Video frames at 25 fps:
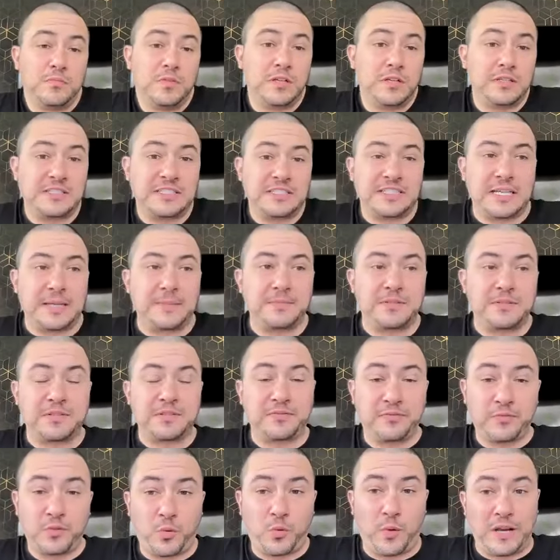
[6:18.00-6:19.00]
it seems
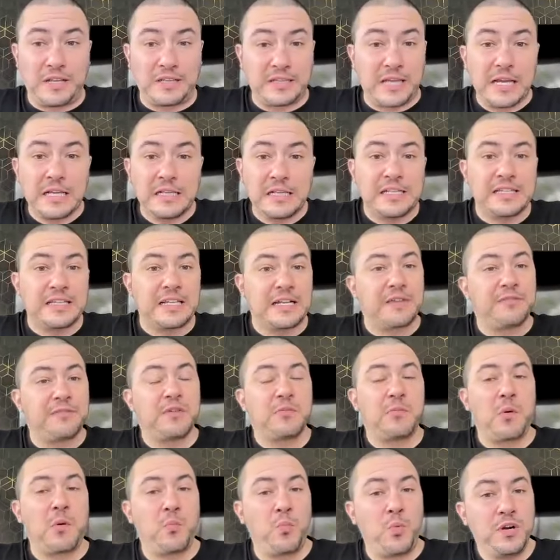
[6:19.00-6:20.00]
quite likely that
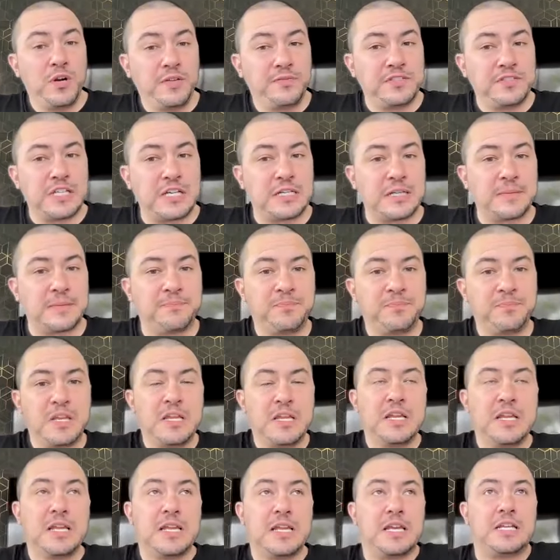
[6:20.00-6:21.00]
everyone would have done it.
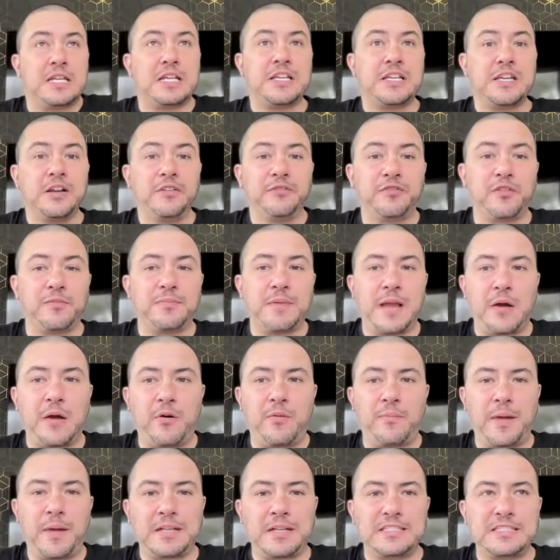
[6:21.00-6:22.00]
In a year from now,
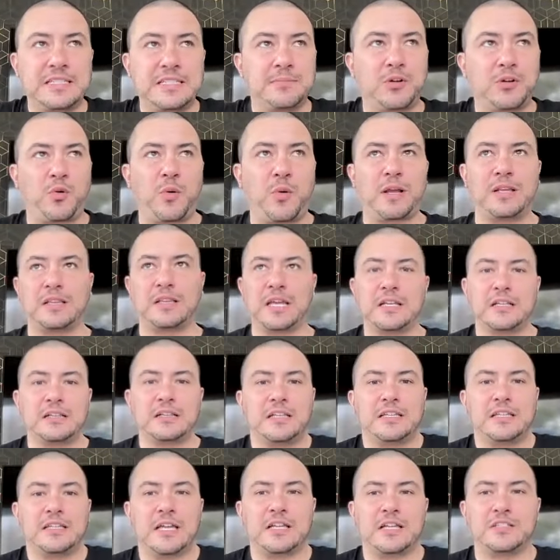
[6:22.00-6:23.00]
it might seem quite
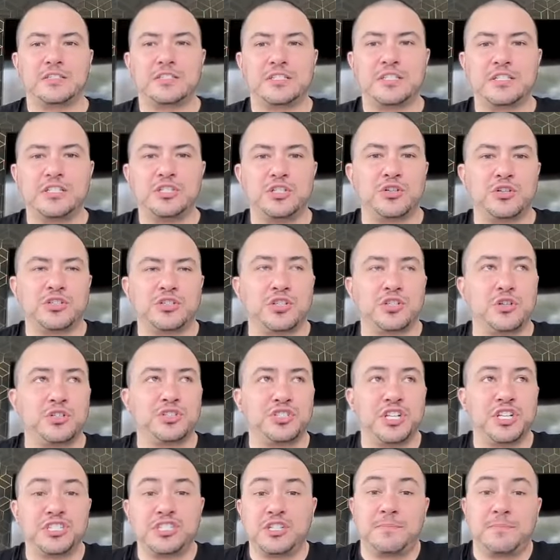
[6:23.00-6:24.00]
likely that your
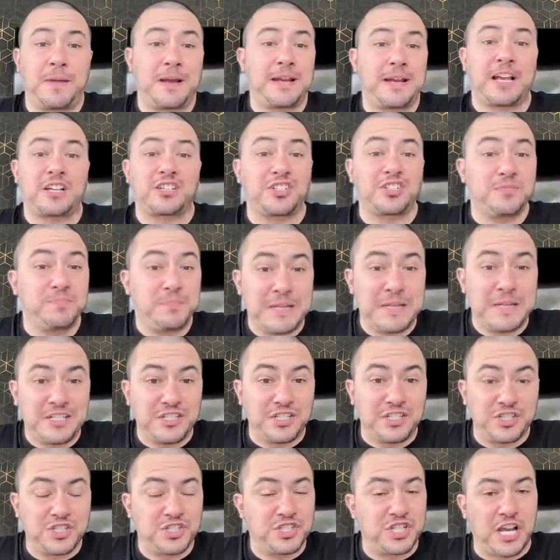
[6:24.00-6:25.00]
search engine might actually be
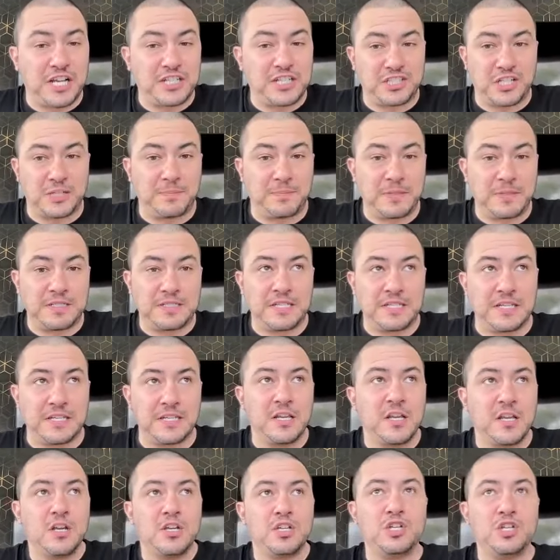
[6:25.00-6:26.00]
just
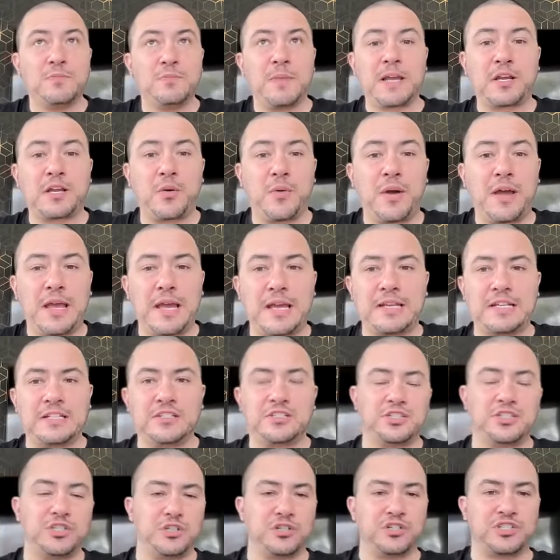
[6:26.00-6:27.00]
ChatGPT. You might go ahead
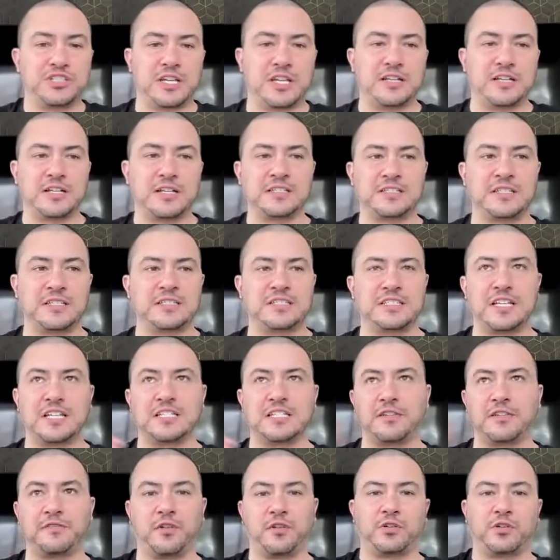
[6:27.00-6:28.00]
into your settings and say
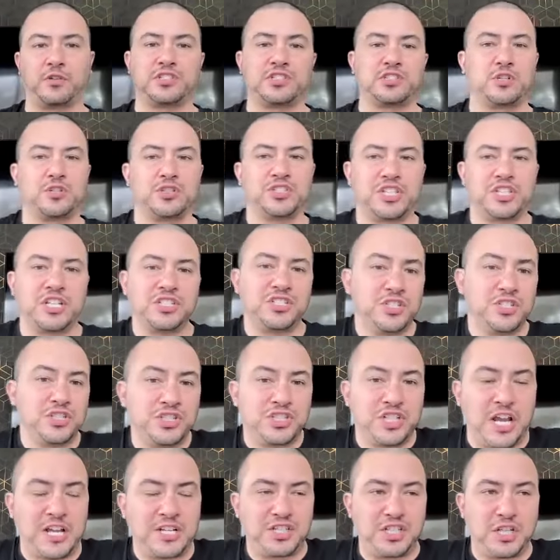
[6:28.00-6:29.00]
default search engine,
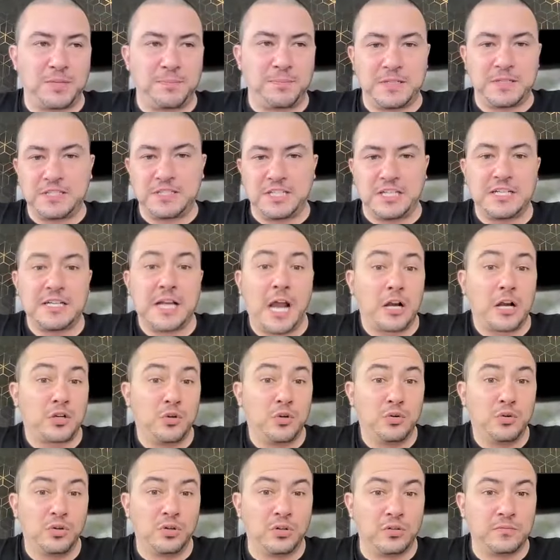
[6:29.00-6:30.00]
ChatGPT, not
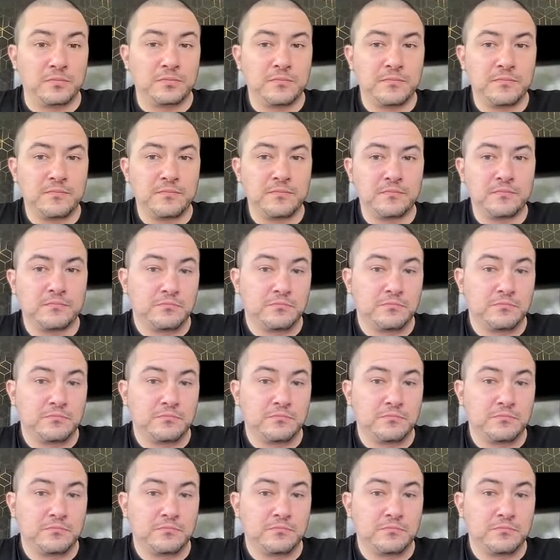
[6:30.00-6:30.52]
Google.